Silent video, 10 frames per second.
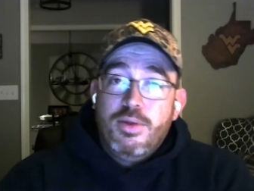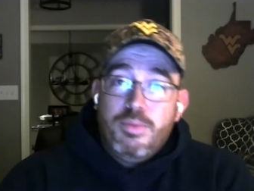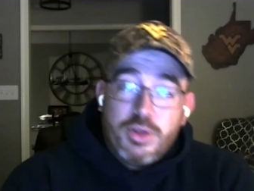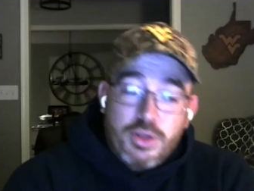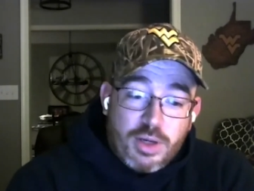
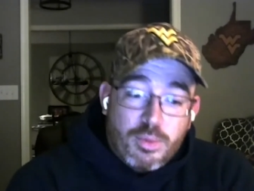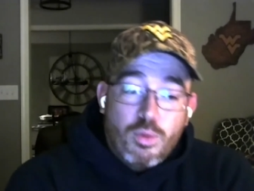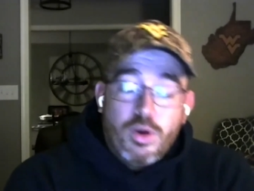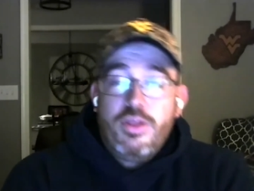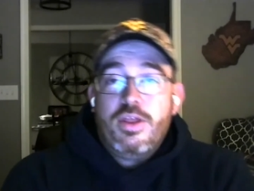but the number
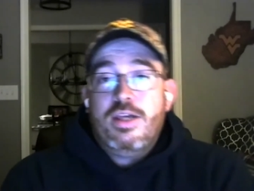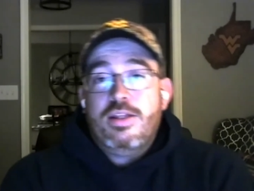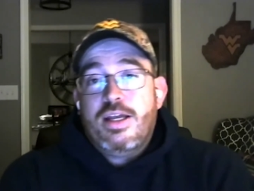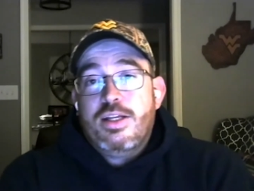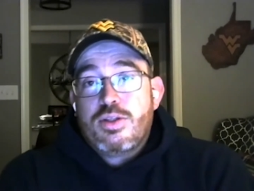one thing
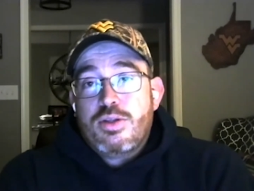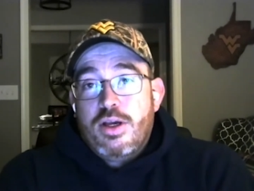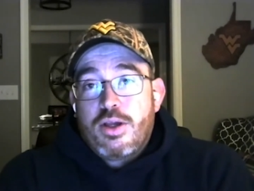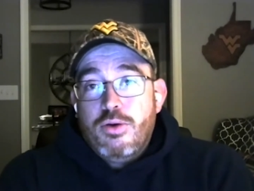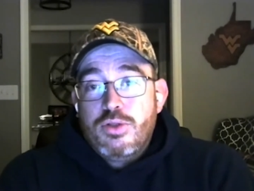that is a
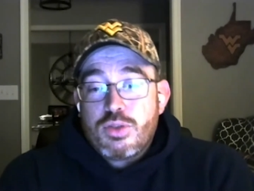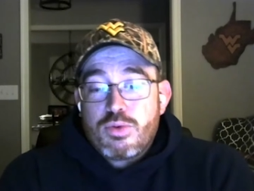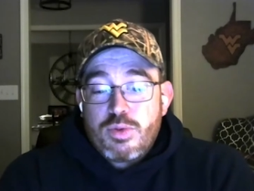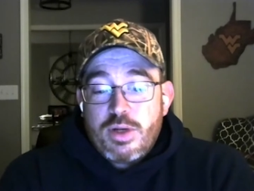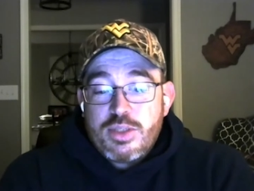coach's
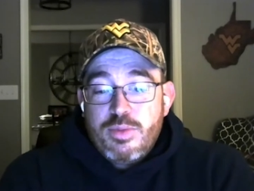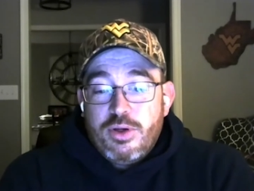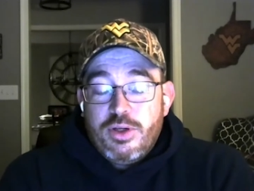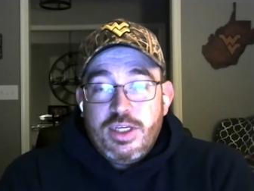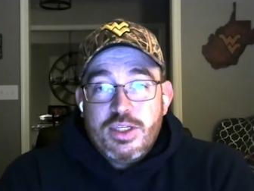
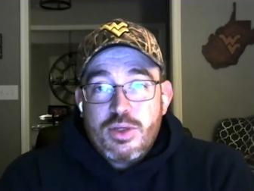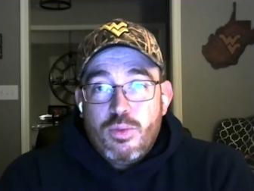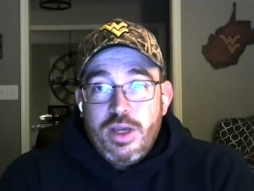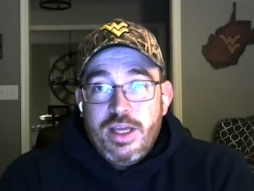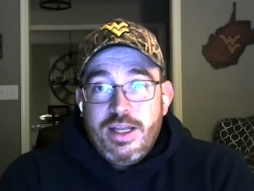responsibility is to
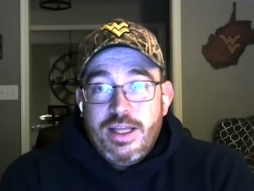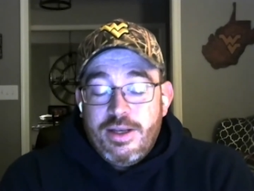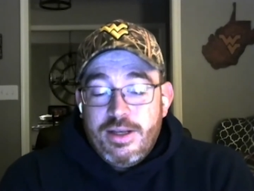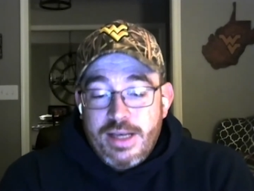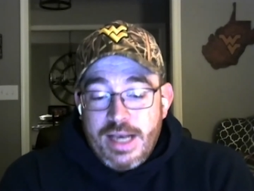win.
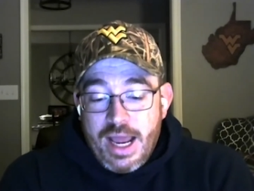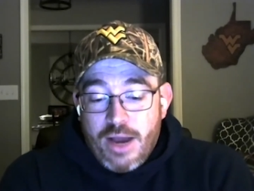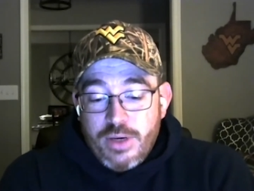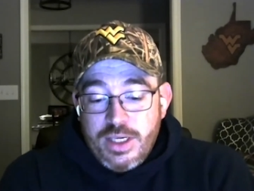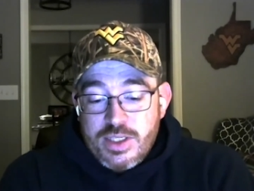And now
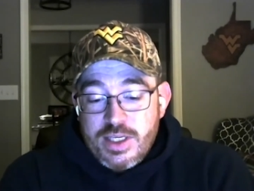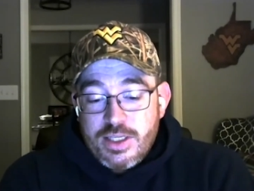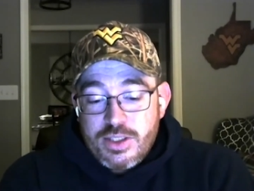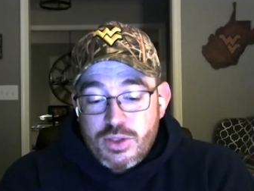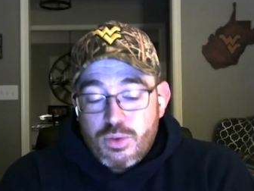he sits
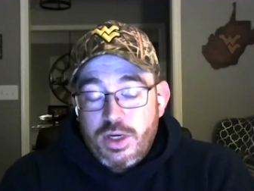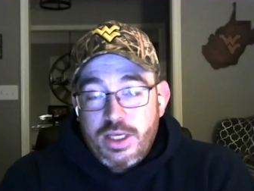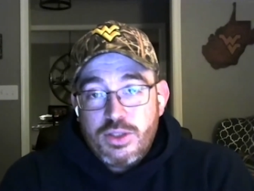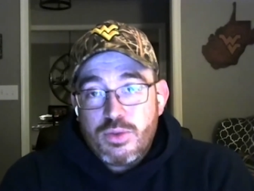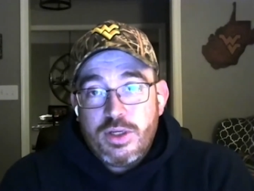20
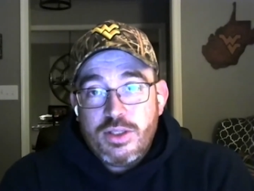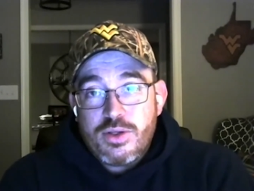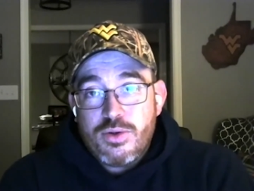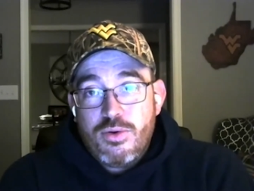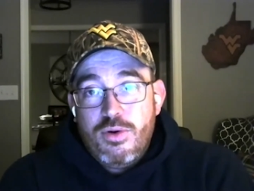and
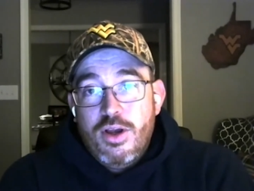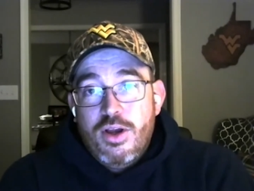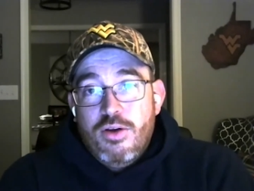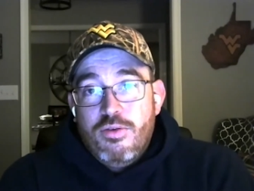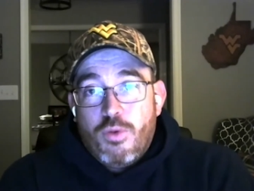22,
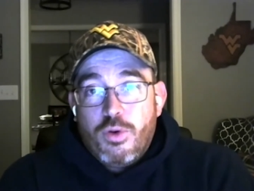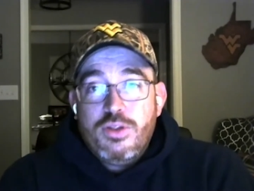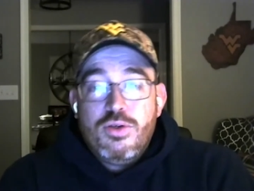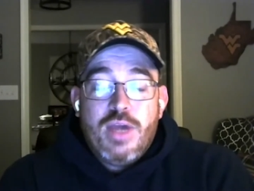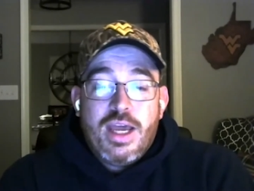
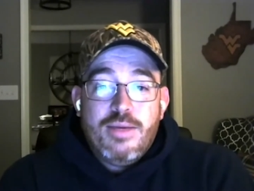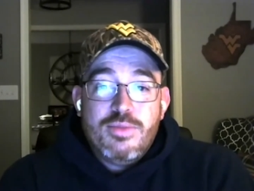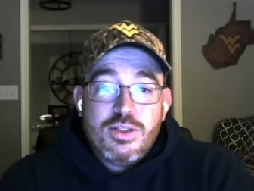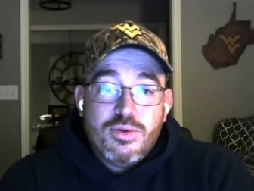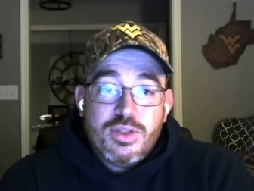42 games
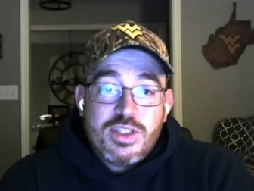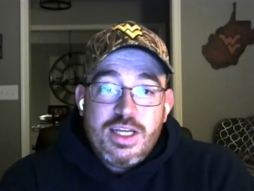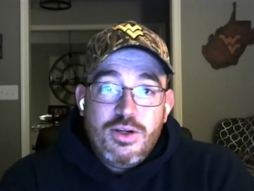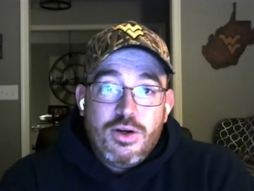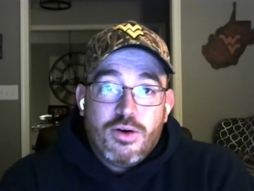into his
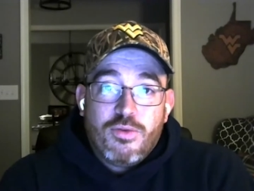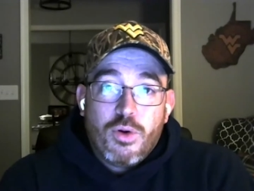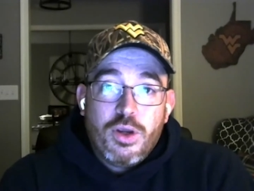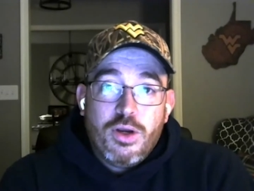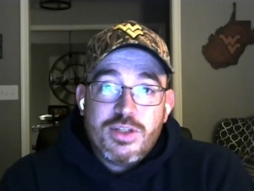tenure, four
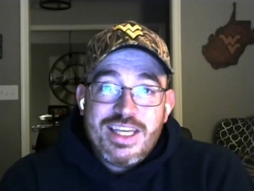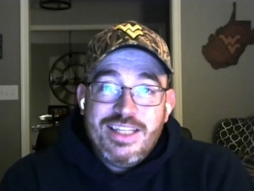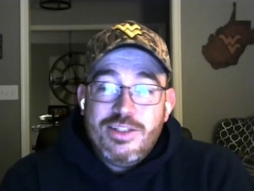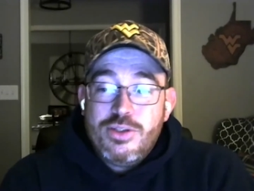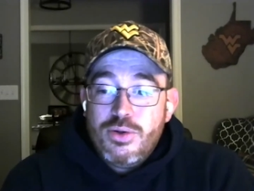years
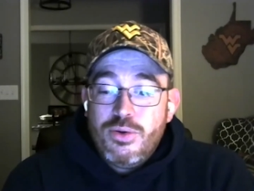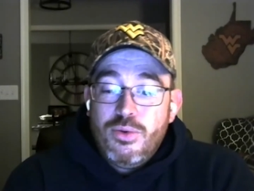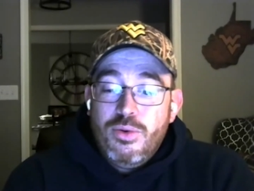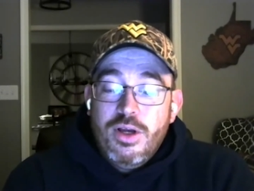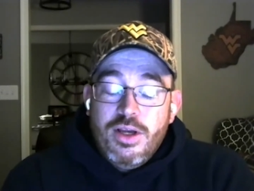
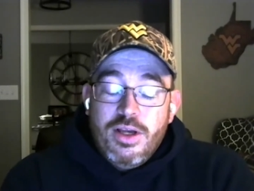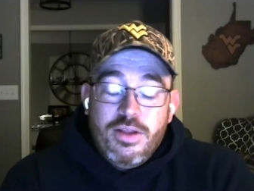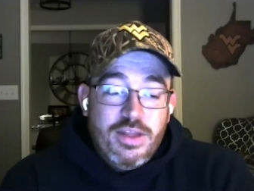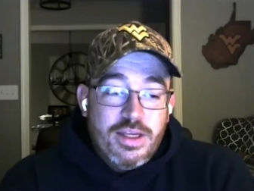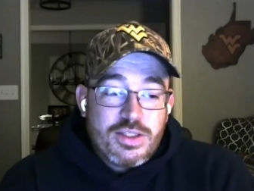into
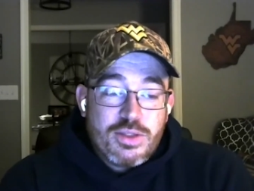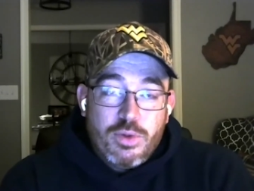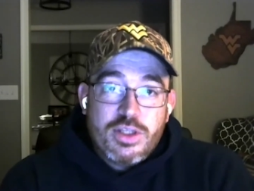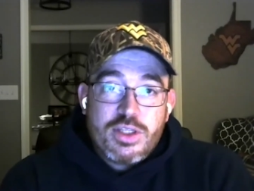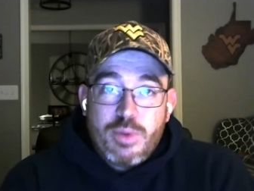this, what
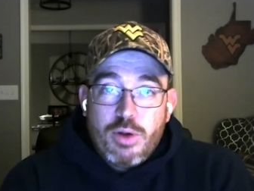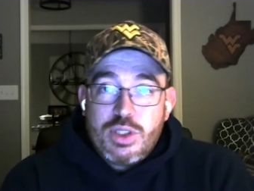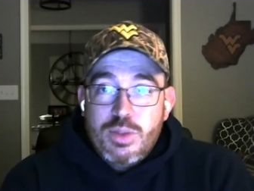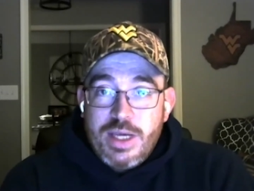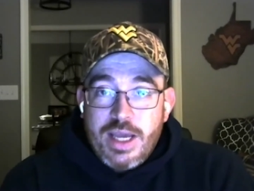is supposed
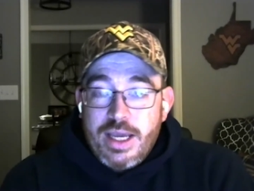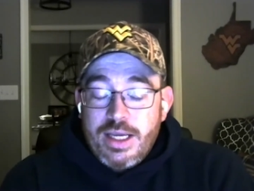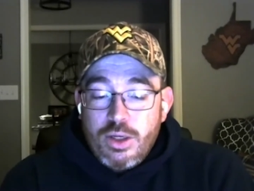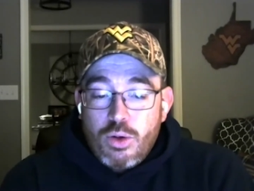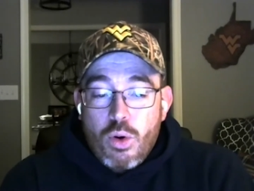to be a
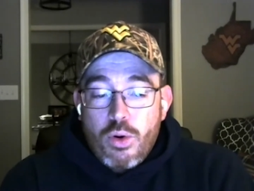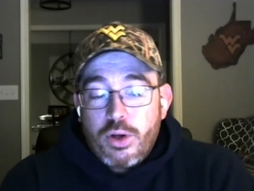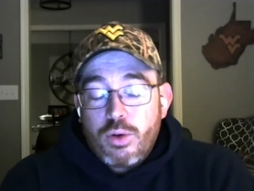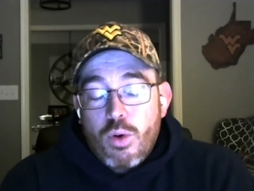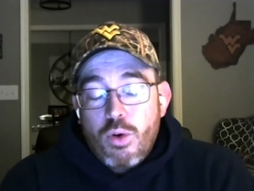quote
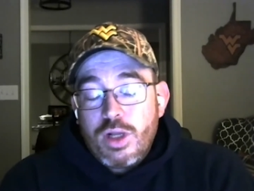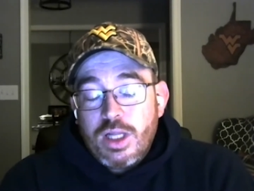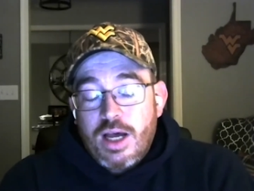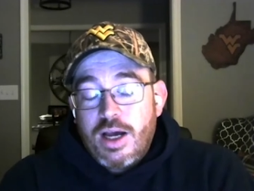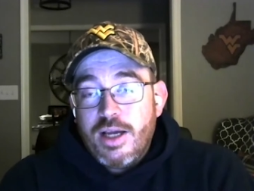unquote
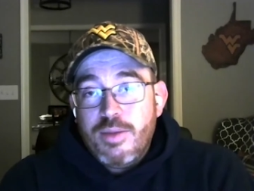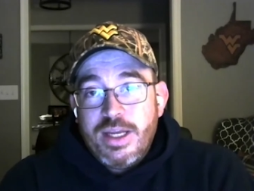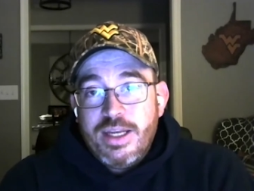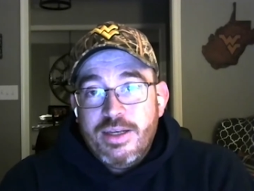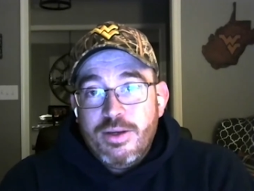climb.
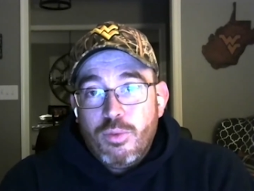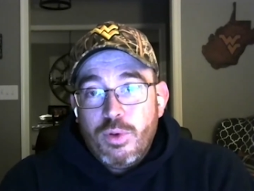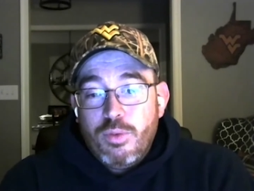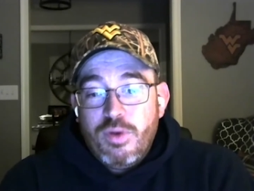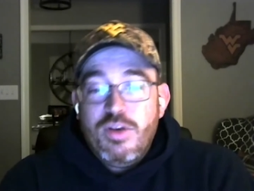And we,
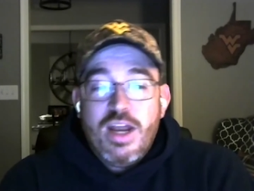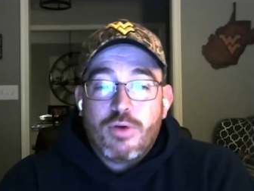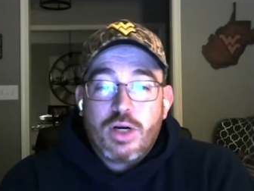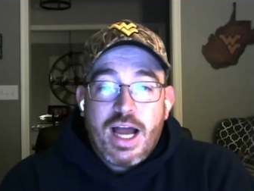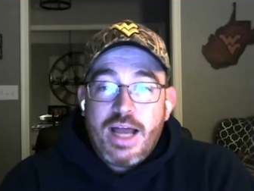we've never
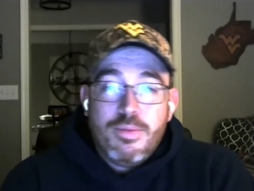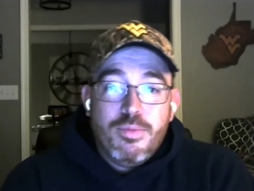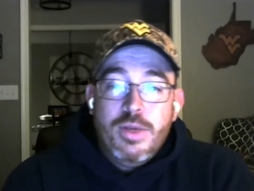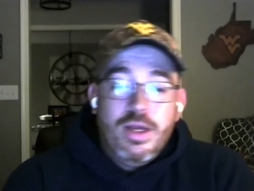gotten